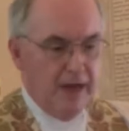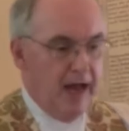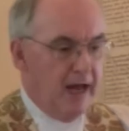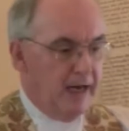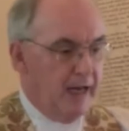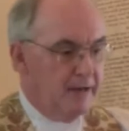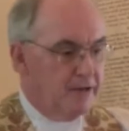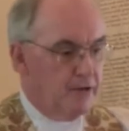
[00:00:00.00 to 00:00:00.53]

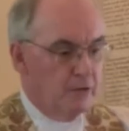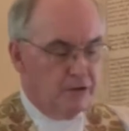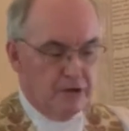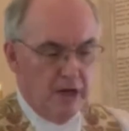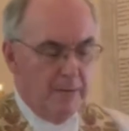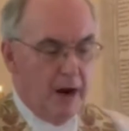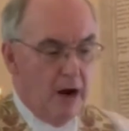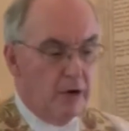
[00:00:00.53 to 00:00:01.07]
that. And so
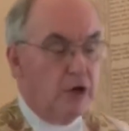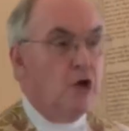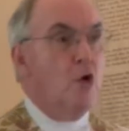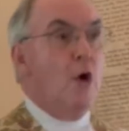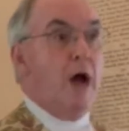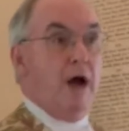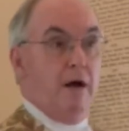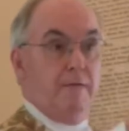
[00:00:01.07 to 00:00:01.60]
somehow you
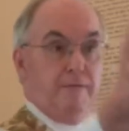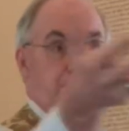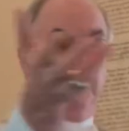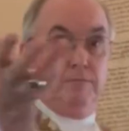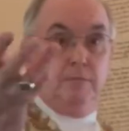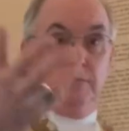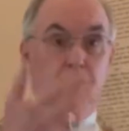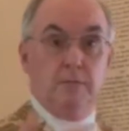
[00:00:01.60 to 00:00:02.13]
have,
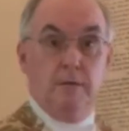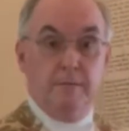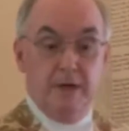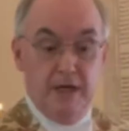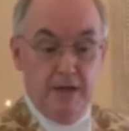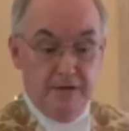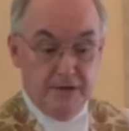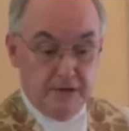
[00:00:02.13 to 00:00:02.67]

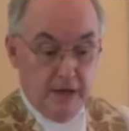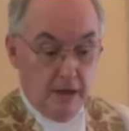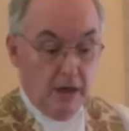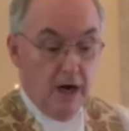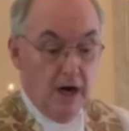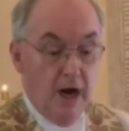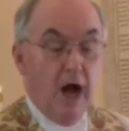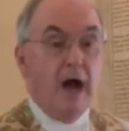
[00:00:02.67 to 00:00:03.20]
me, the
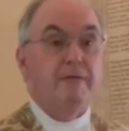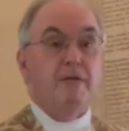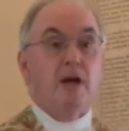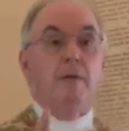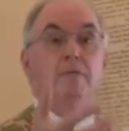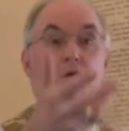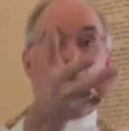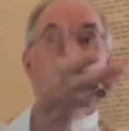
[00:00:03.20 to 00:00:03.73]
seller, I've
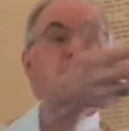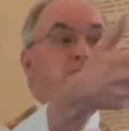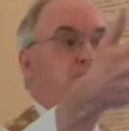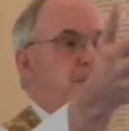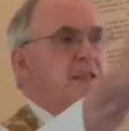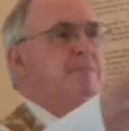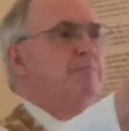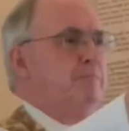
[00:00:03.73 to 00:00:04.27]
come, you,
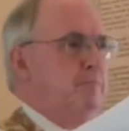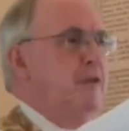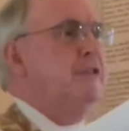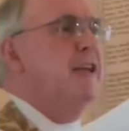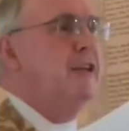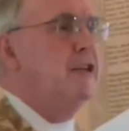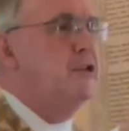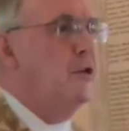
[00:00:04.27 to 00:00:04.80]
let's
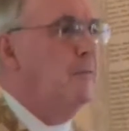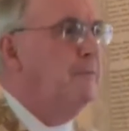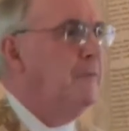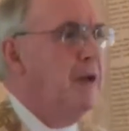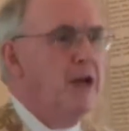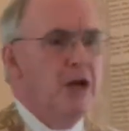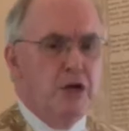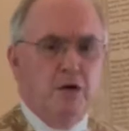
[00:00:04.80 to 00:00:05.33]
pretend it's you.
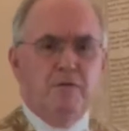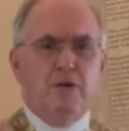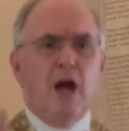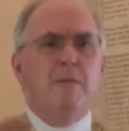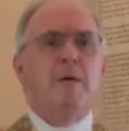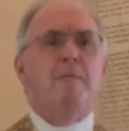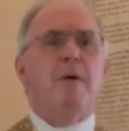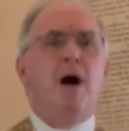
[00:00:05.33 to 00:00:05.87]
You've
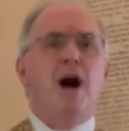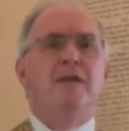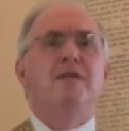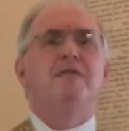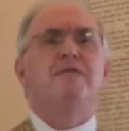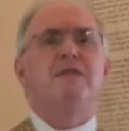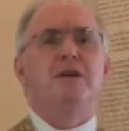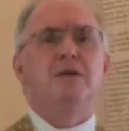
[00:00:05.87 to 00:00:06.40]
come upon
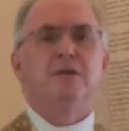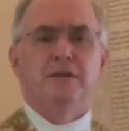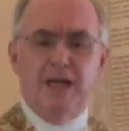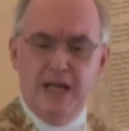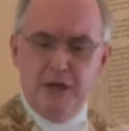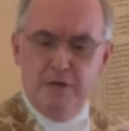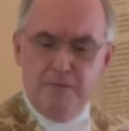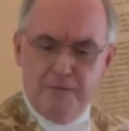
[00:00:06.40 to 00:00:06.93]
the field
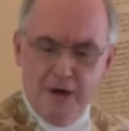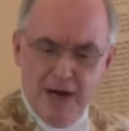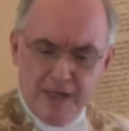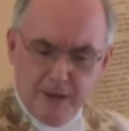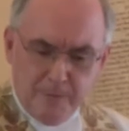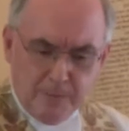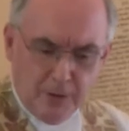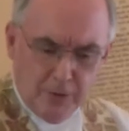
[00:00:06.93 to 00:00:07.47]
and you find
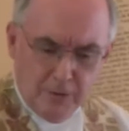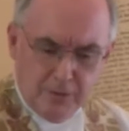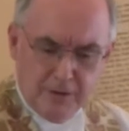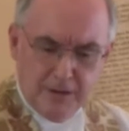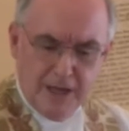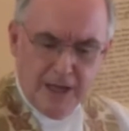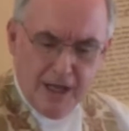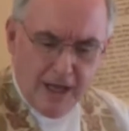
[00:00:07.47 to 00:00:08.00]
the
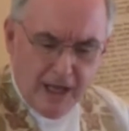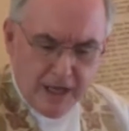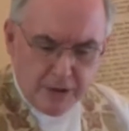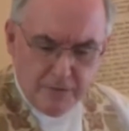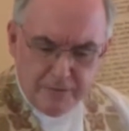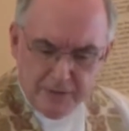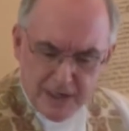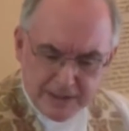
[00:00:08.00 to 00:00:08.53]
pearl and
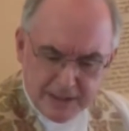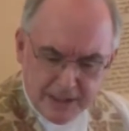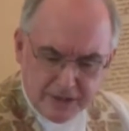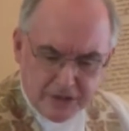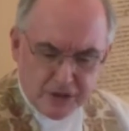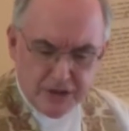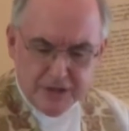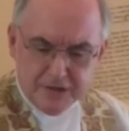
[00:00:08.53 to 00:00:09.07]
you find that
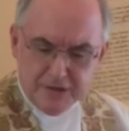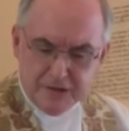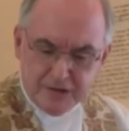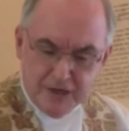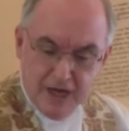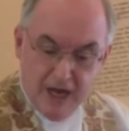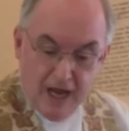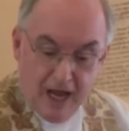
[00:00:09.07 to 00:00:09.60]
it's
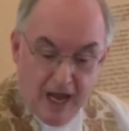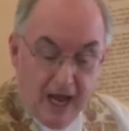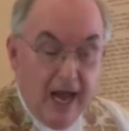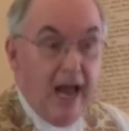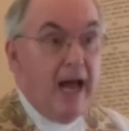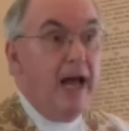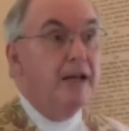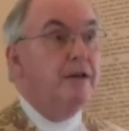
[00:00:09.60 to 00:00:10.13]
Jesus
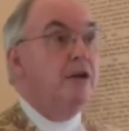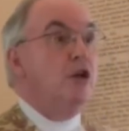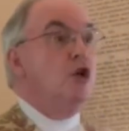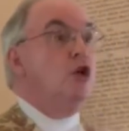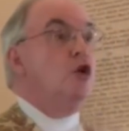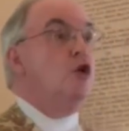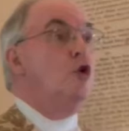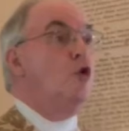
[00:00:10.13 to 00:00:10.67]
and
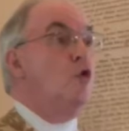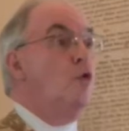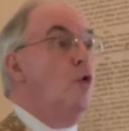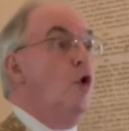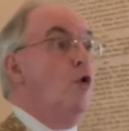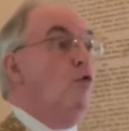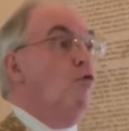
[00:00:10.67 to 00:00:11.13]
you